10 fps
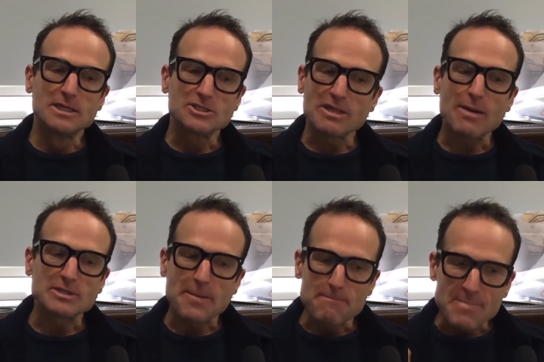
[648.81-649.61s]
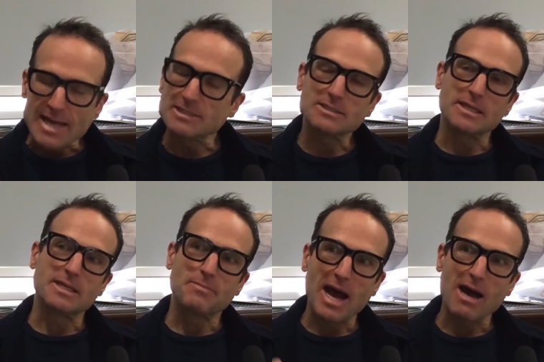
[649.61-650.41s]
So that was
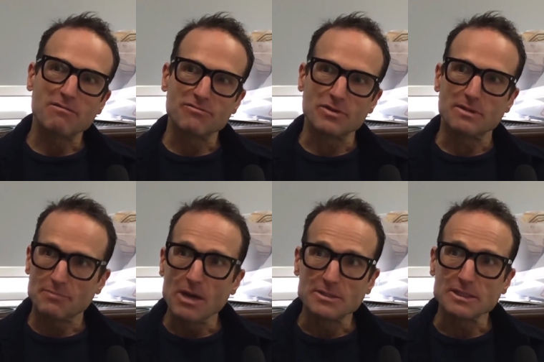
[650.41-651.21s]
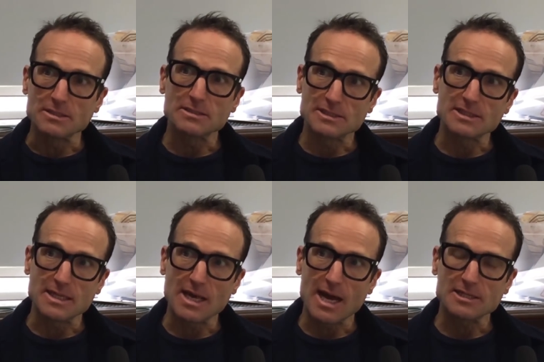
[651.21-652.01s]
immensely powerful and potent to
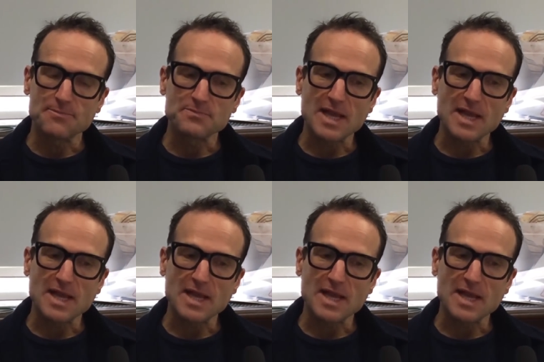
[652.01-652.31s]
see that.